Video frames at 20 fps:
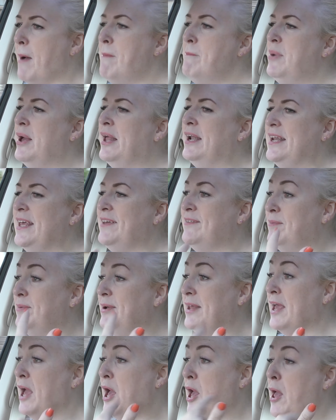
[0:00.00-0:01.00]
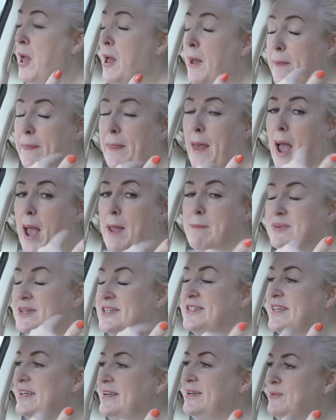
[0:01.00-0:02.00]
unbelievably I'm
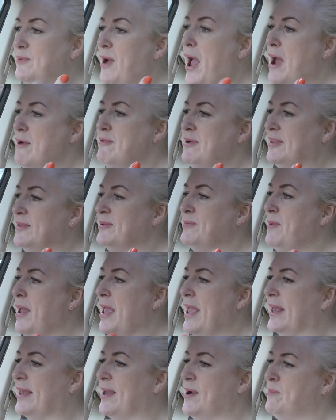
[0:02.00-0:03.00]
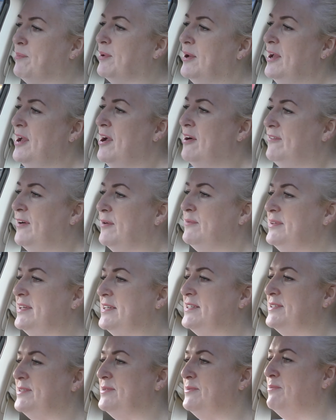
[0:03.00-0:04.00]
still wearing the makeup from
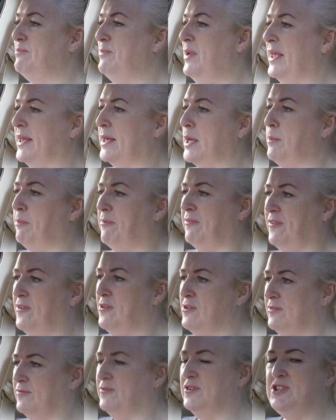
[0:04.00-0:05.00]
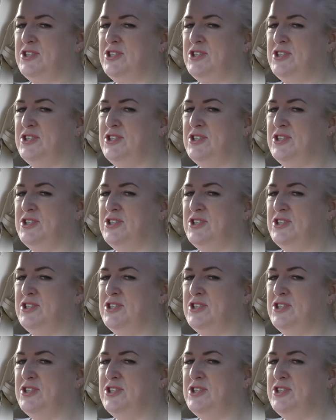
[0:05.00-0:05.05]
this makeup for, for